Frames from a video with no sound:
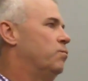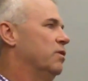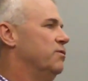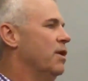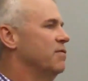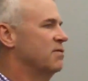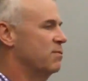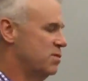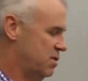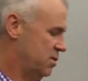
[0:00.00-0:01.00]
But if you have
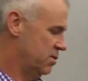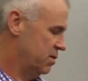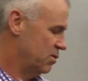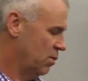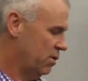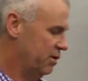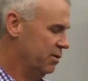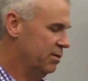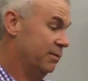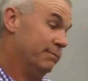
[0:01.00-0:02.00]
substance use disorder, you,
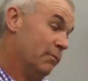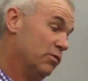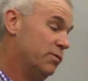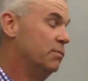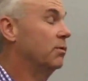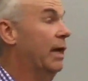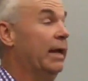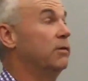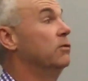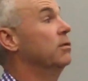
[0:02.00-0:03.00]
most people
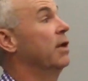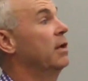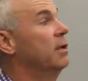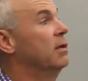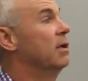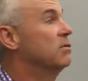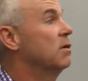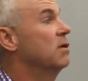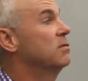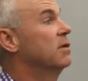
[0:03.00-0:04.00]
can't do that. That's
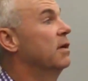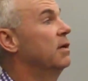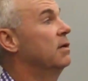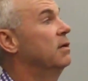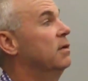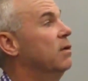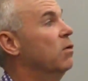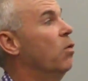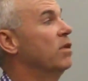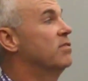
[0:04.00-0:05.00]
all I'll say. You
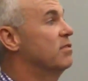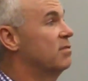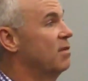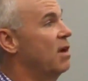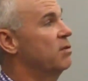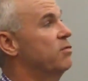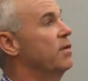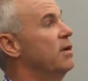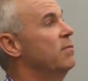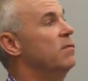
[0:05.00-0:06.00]
know, once it starts
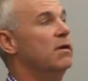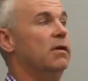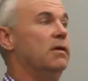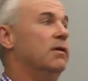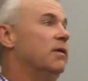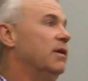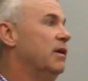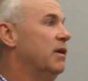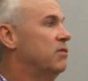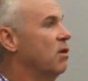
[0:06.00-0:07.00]
for him,
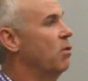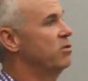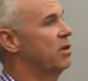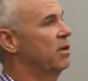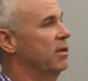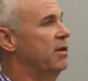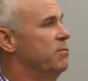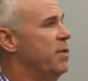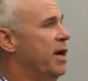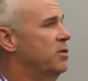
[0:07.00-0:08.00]
it's always going to lead
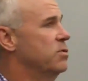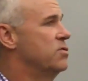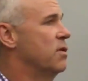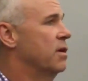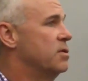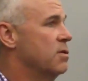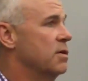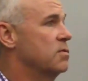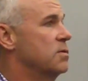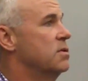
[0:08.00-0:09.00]
him back to his drug of
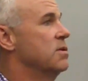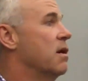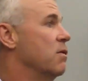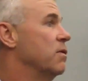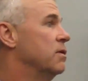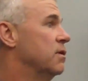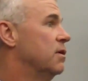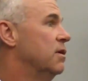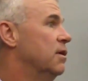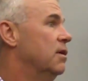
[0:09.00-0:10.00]
choice, which is
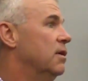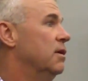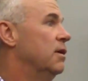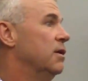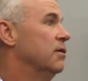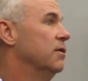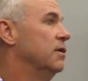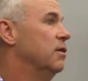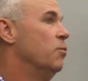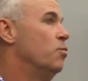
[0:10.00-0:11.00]
heroin. You know,
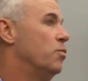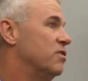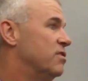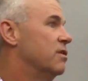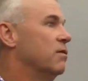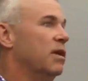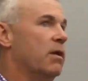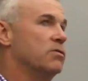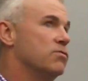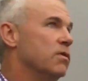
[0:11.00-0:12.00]
and, but secretly
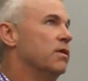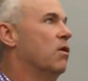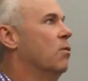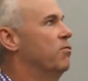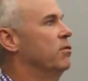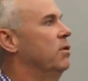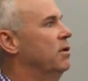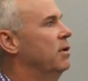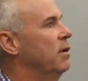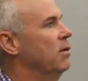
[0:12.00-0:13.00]
I was really hopeful,
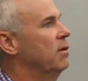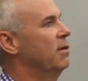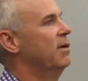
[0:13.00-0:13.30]
you know.